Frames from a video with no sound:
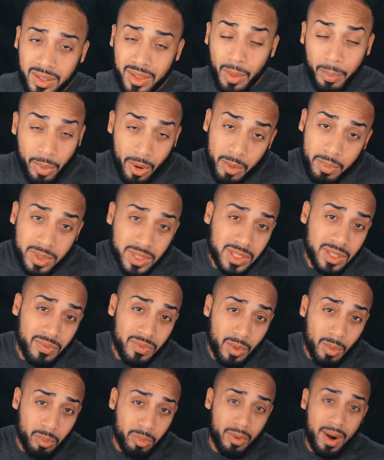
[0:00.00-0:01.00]
The purpose of
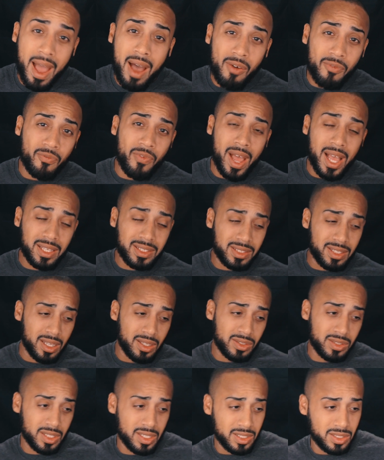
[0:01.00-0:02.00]
the brown fat
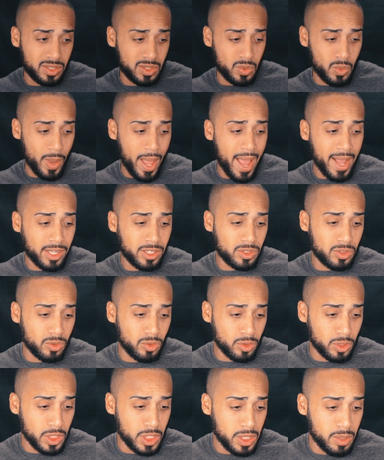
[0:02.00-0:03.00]
cells is to
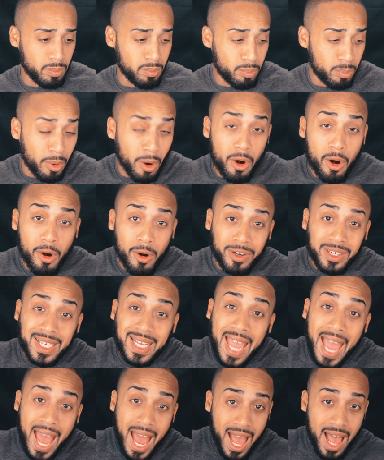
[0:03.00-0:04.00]
actually burn
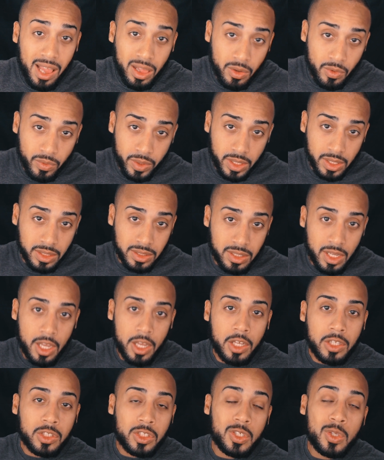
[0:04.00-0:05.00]
calories
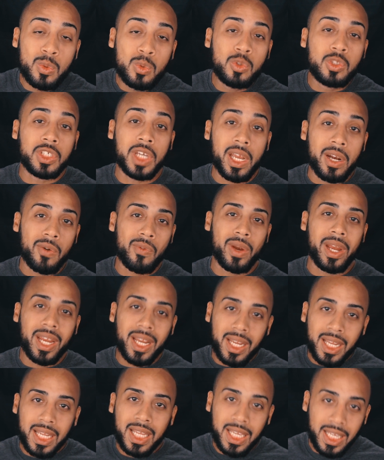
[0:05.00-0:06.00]
to generate
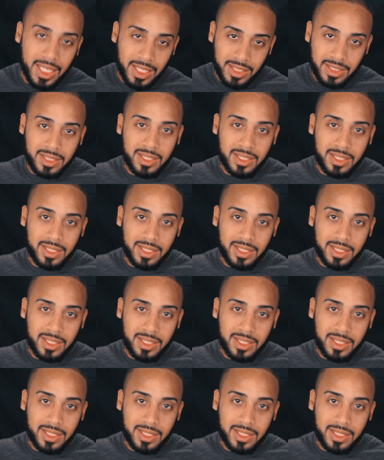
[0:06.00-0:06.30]
heat.